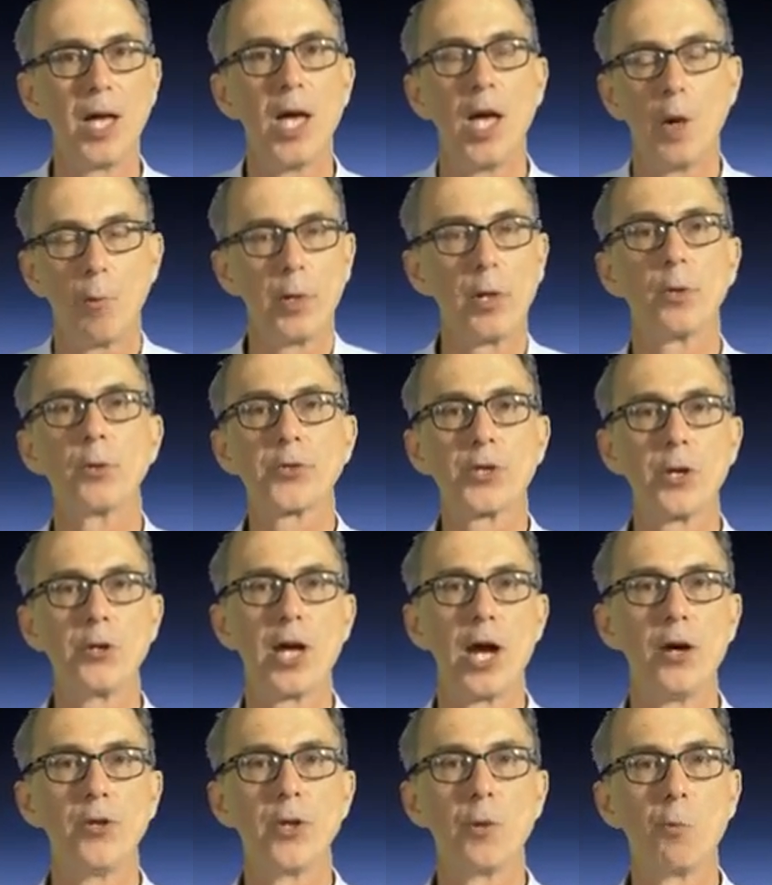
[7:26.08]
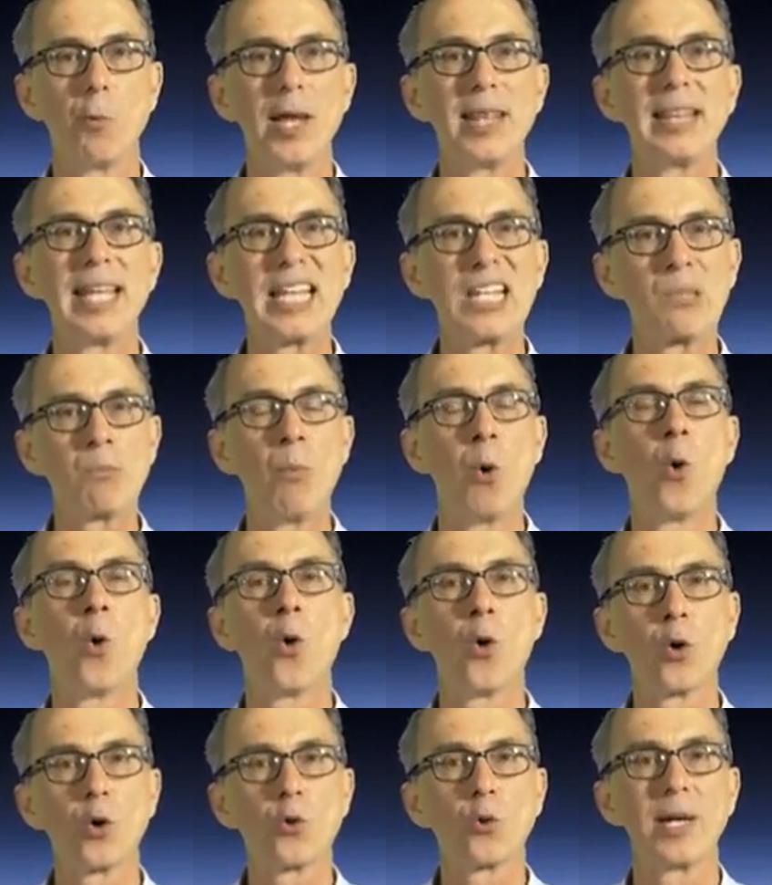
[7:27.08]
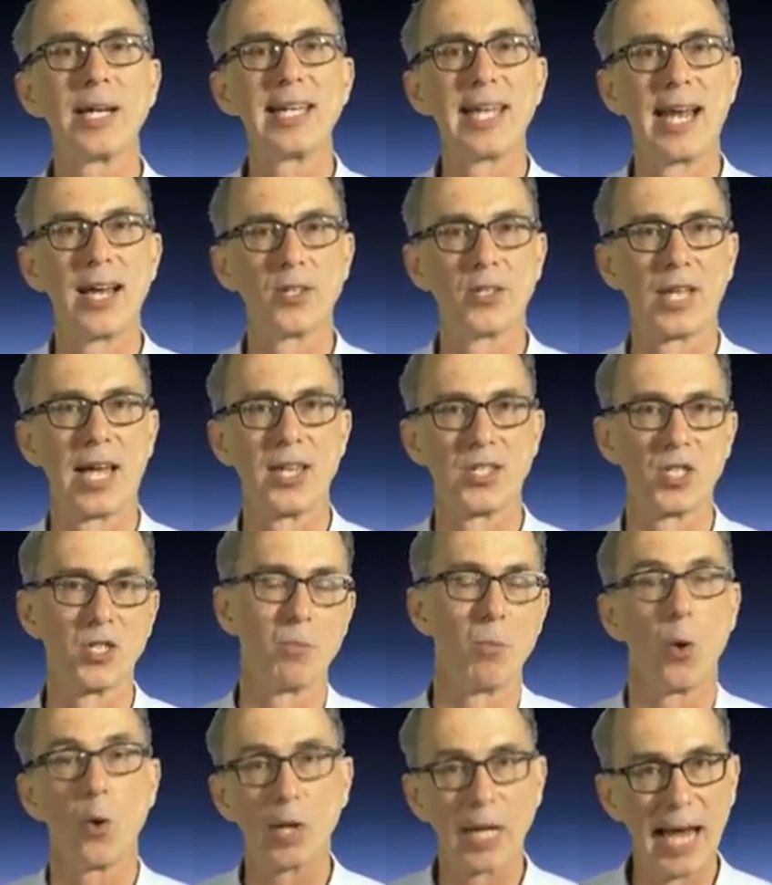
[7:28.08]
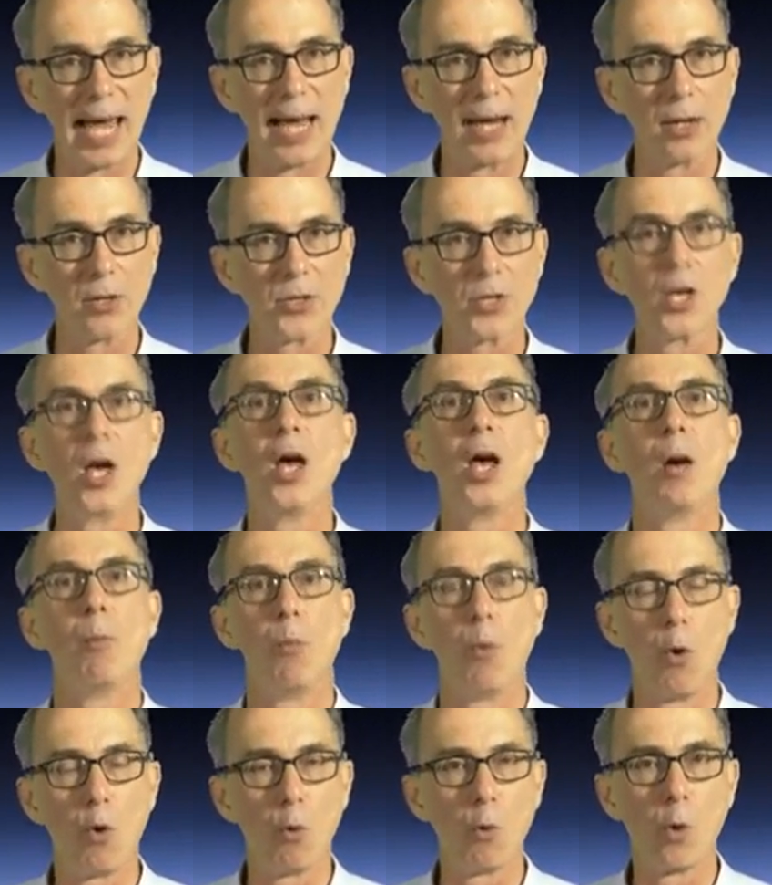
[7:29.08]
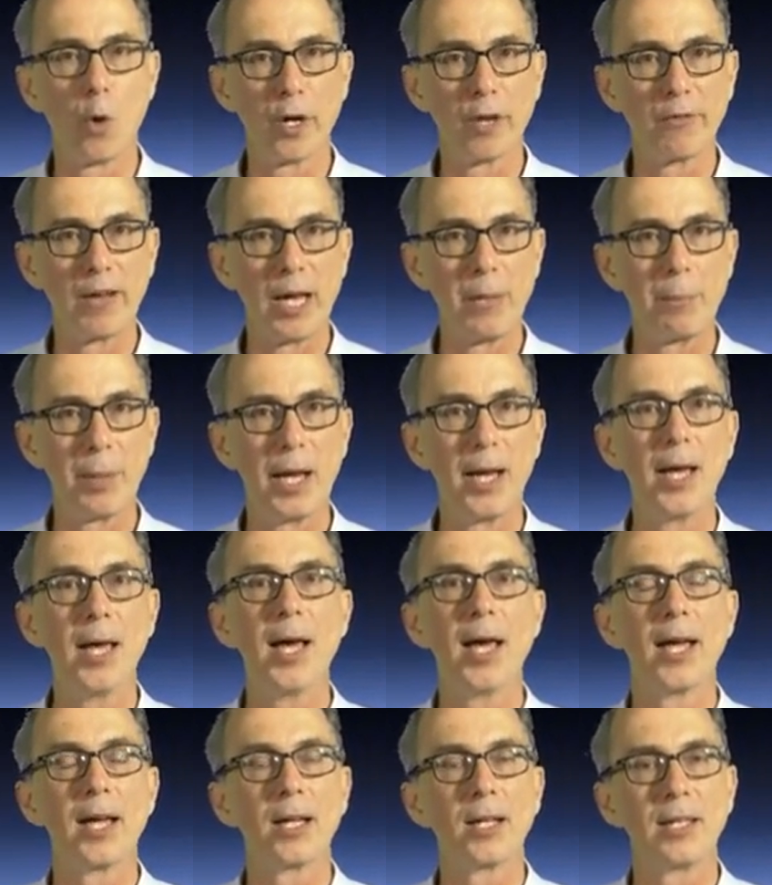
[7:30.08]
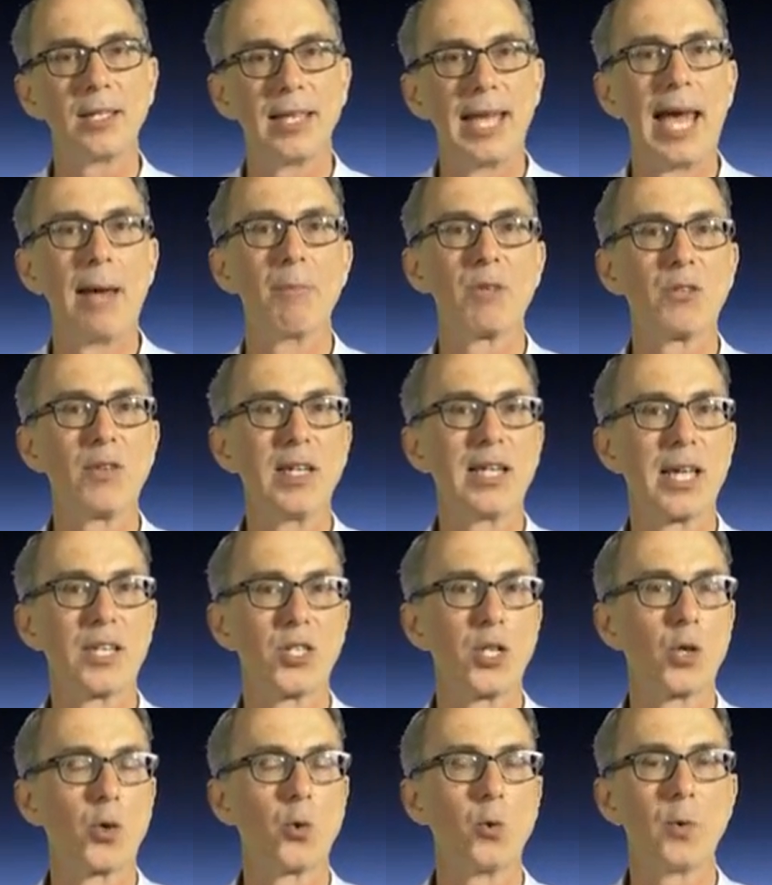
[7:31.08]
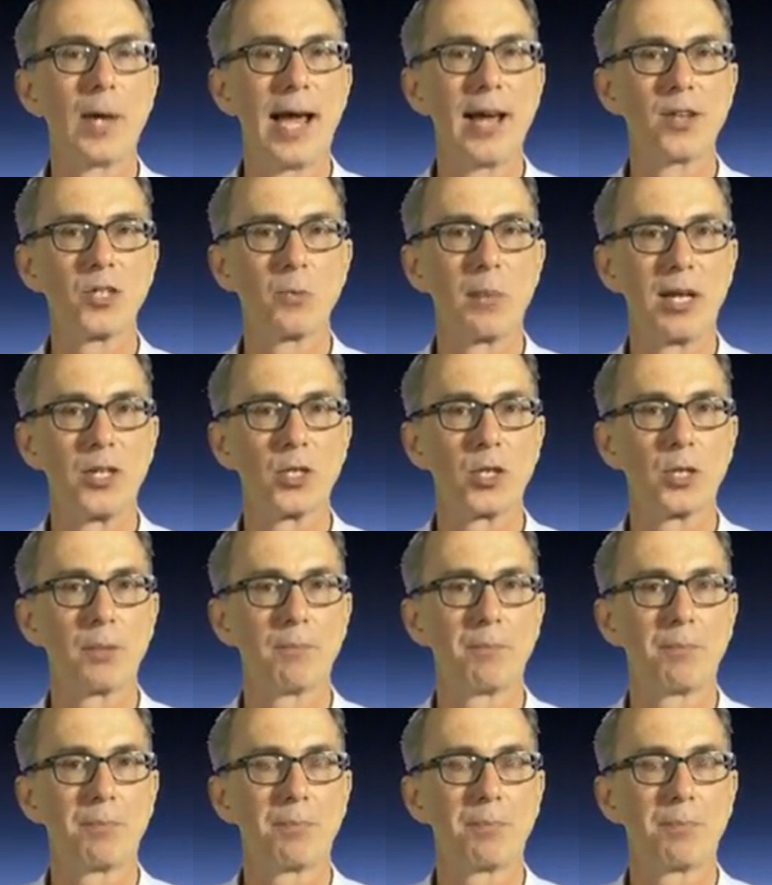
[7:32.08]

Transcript: We also know that when there's more greenhouse gases, more clouds, more water vapor, the atmosphere doesn't cool down as much.